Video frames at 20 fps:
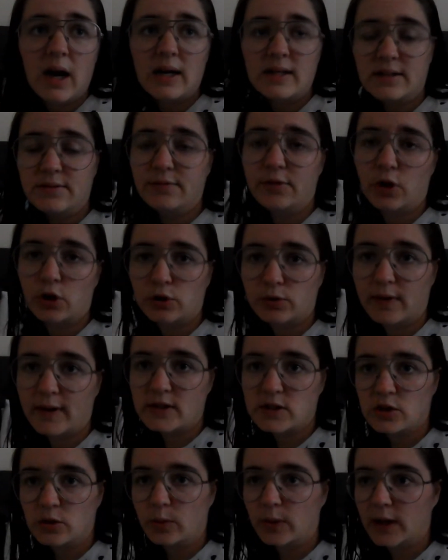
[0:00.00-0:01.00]
I didn't vlog the
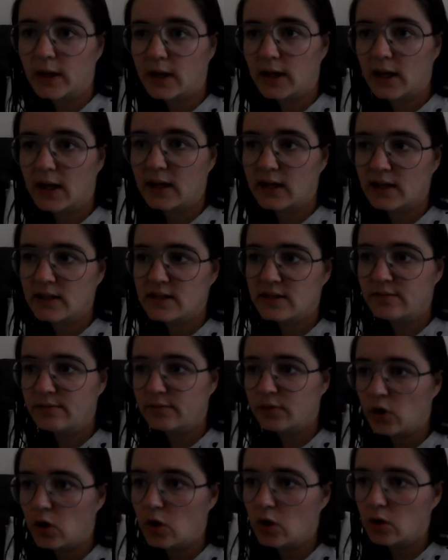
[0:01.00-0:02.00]
rest of the week. And I
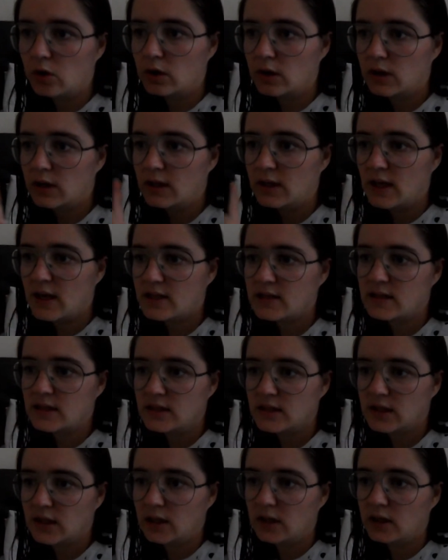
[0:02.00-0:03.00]
didn't vlog
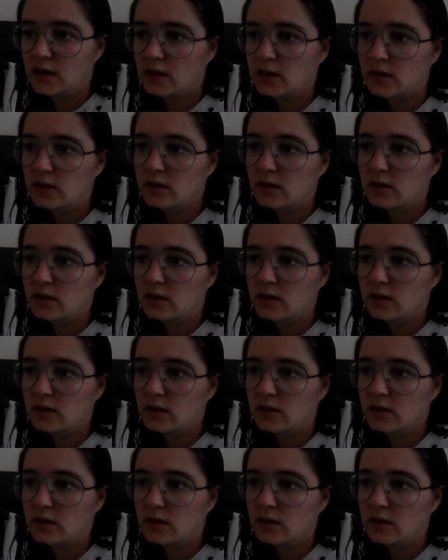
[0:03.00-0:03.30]
yesterday